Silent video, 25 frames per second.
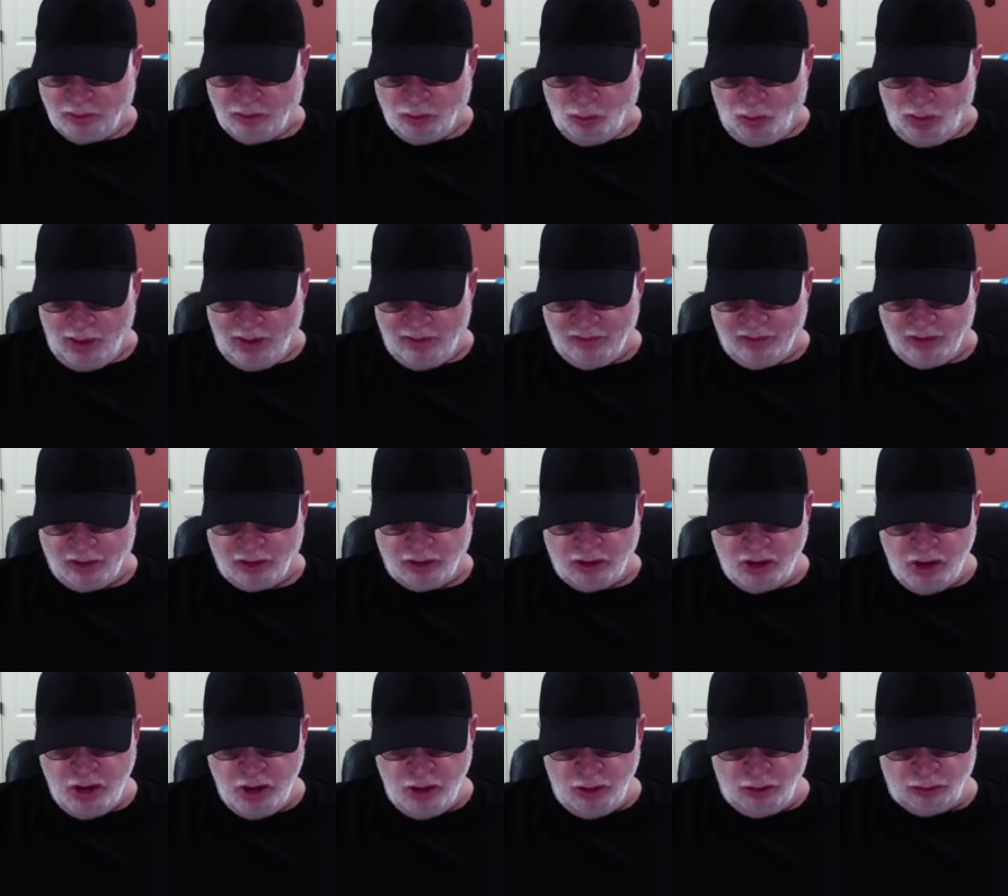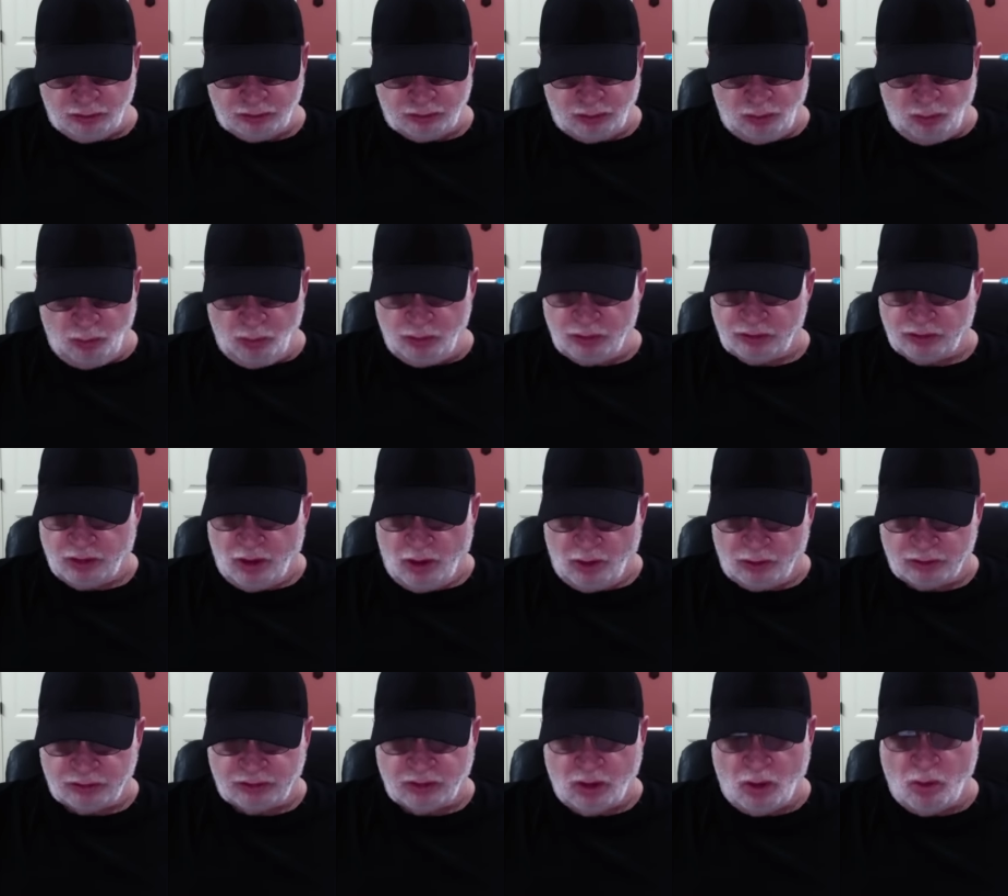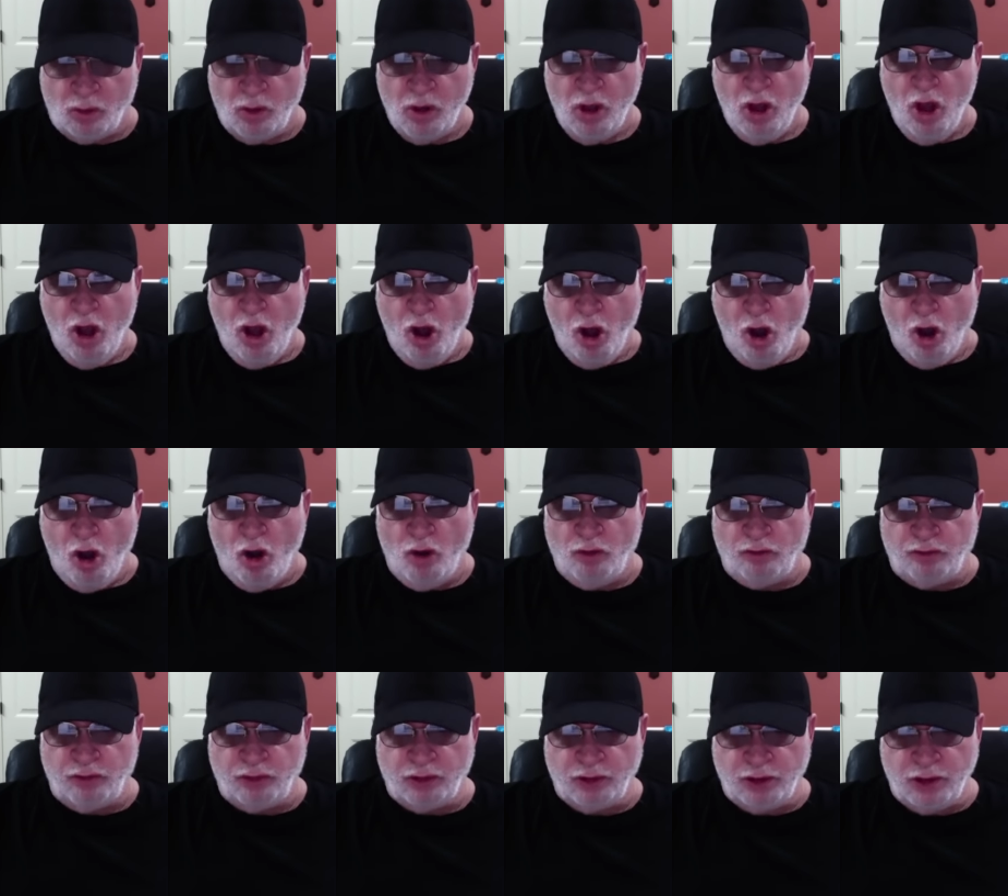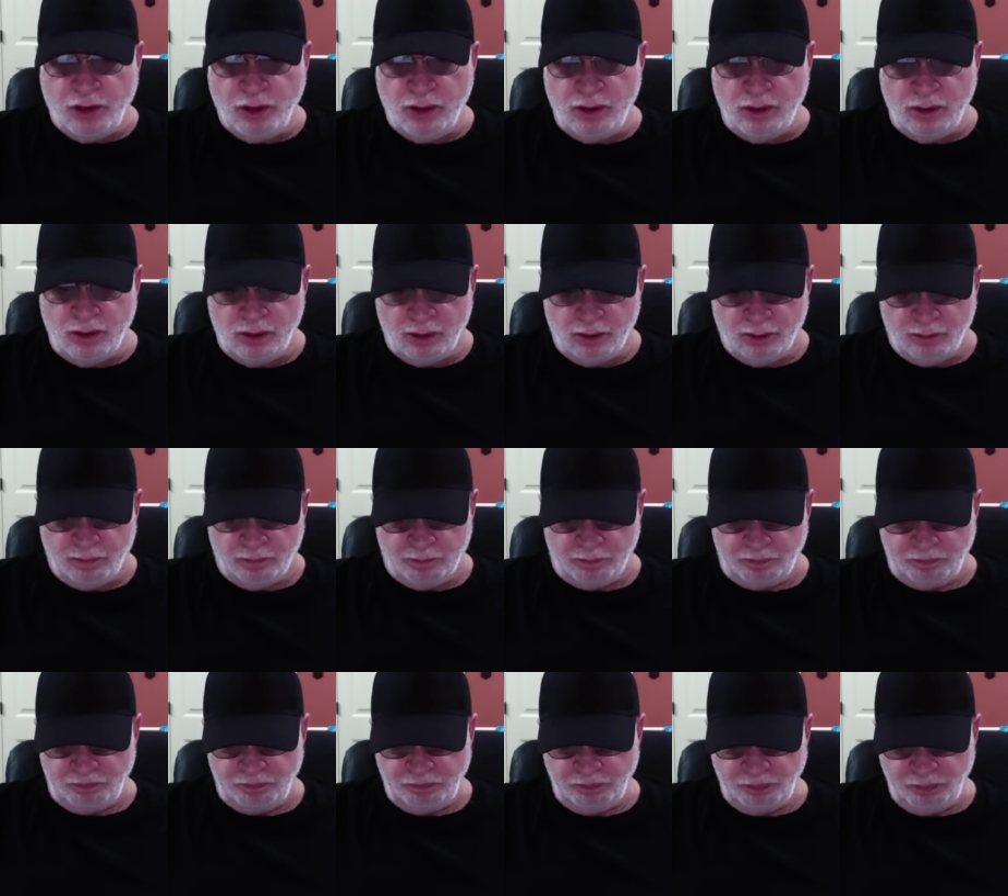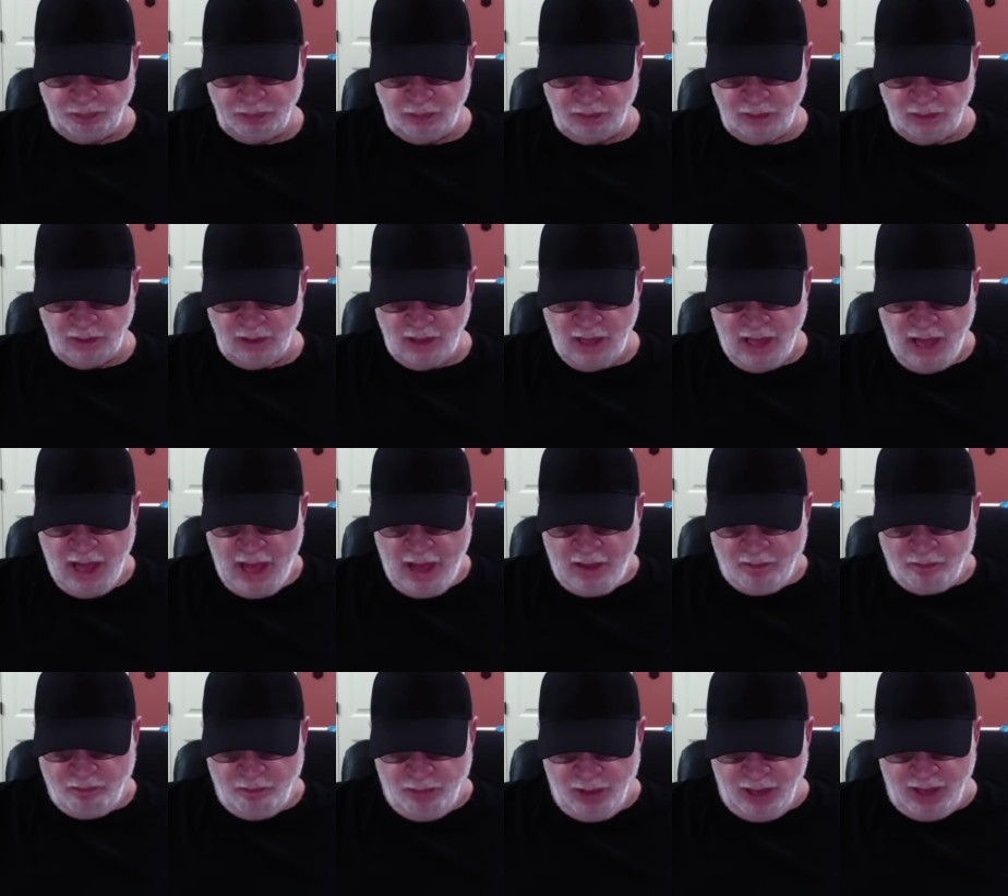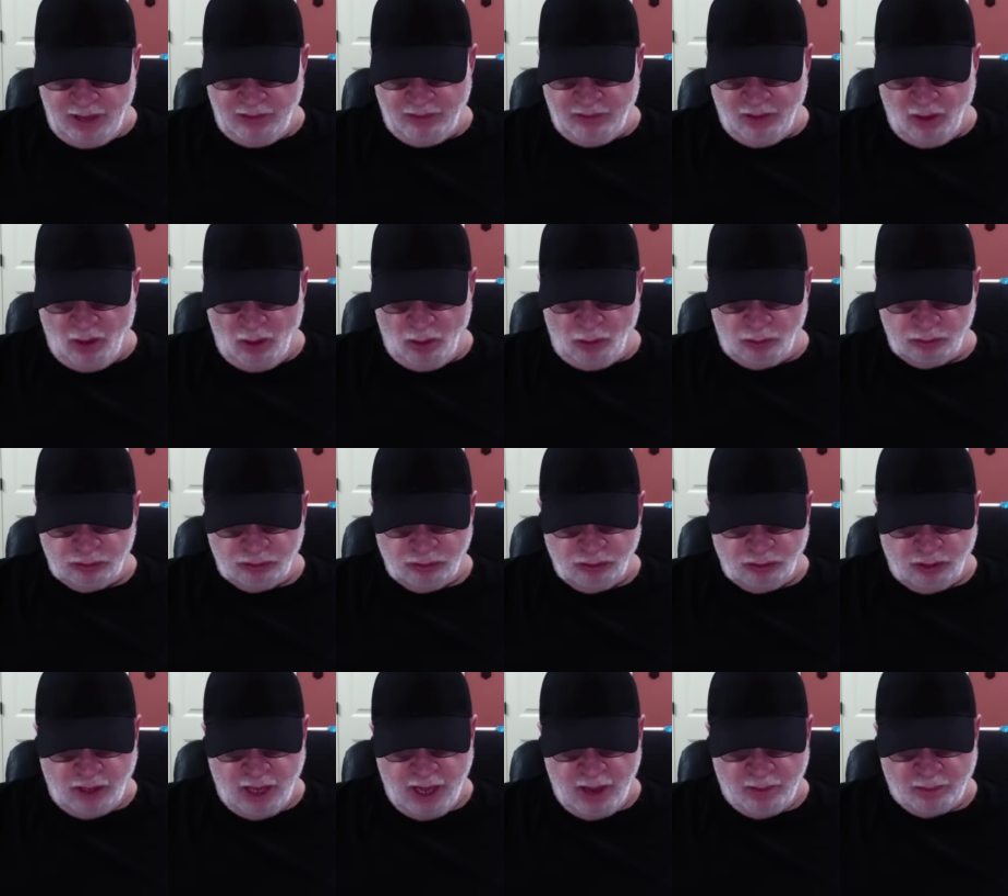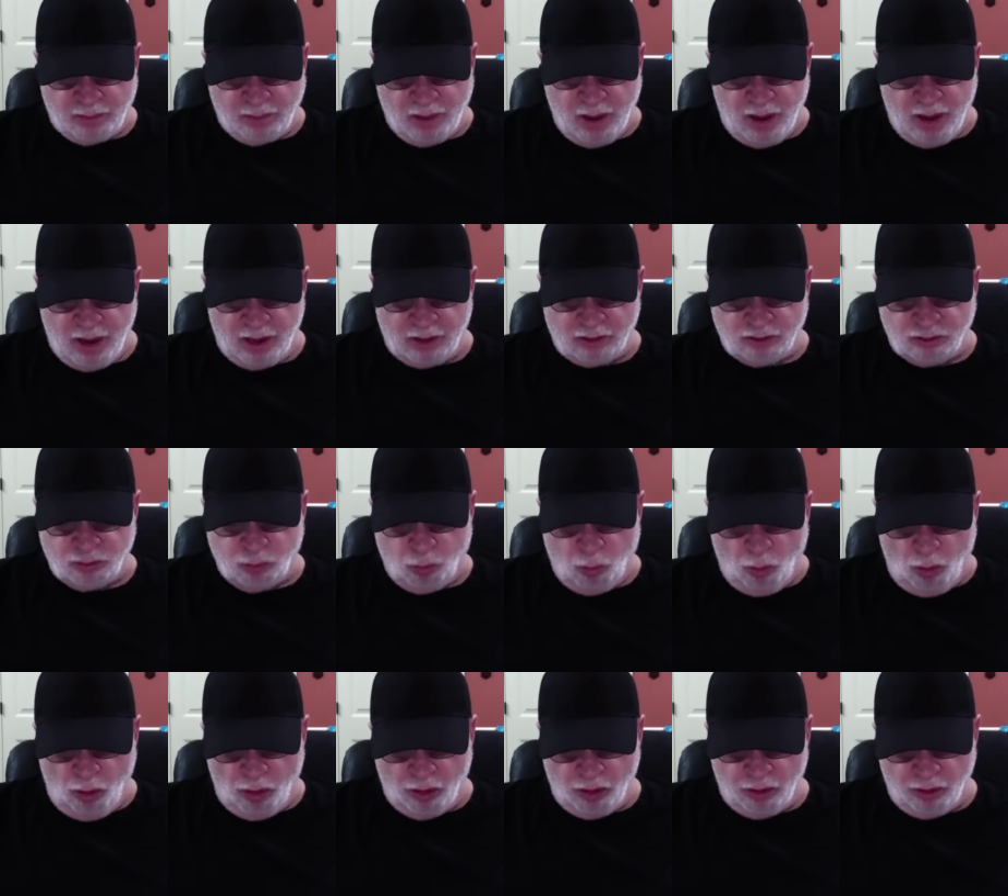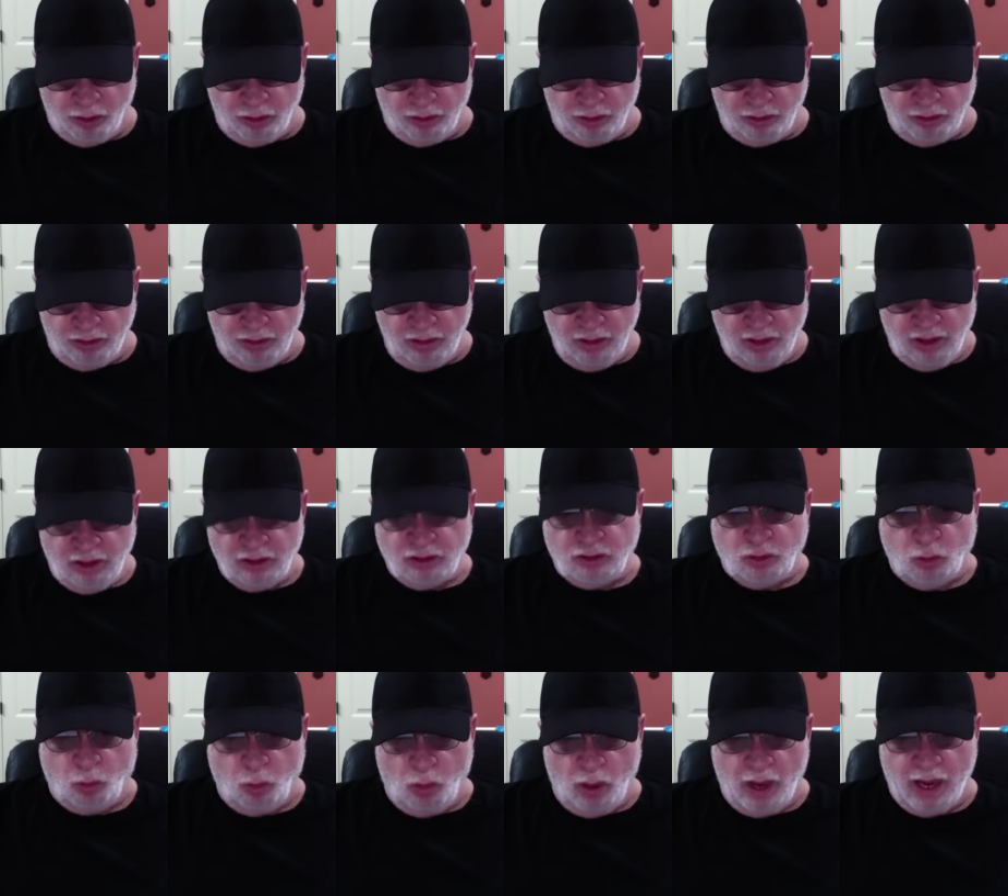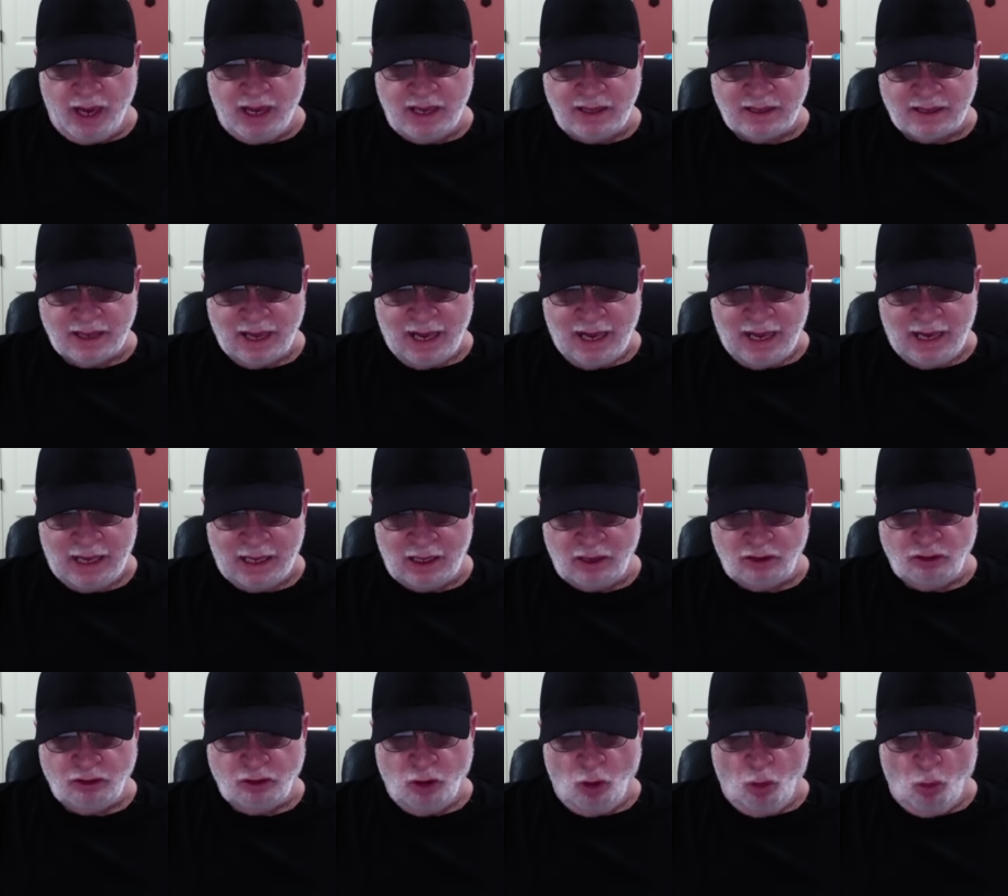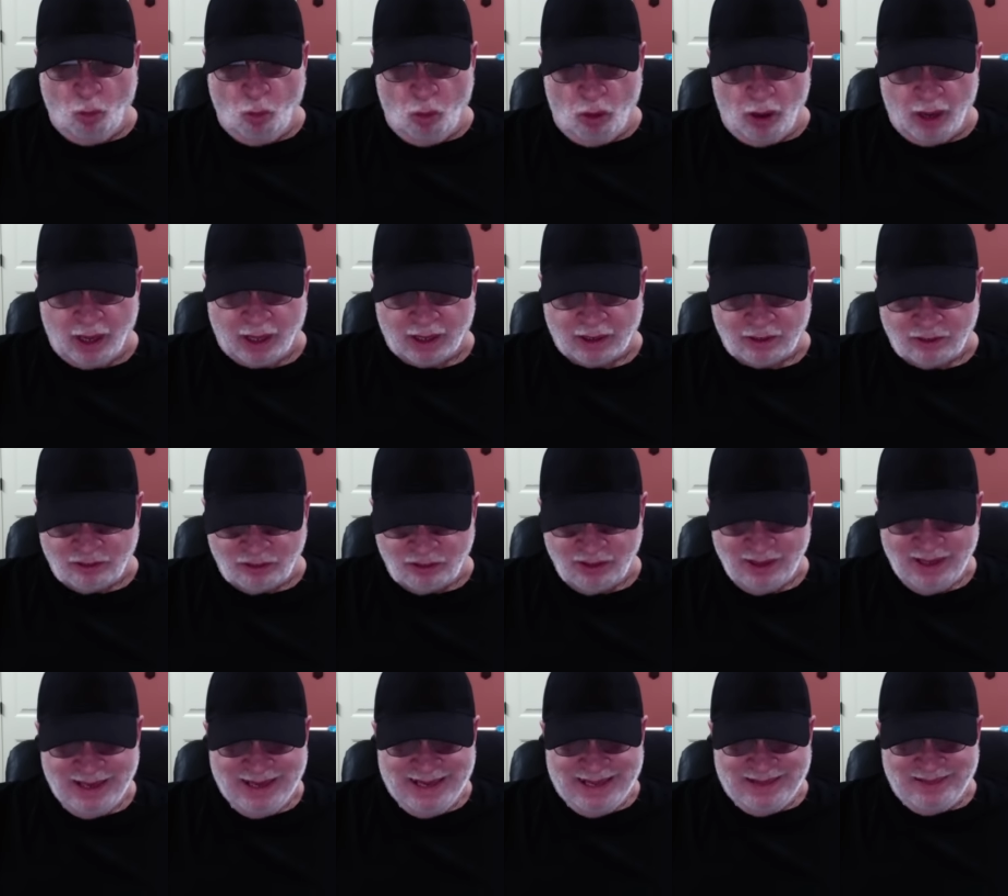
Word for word: 12, the accuser was also overcome by those who kept God's word to wait and to watch.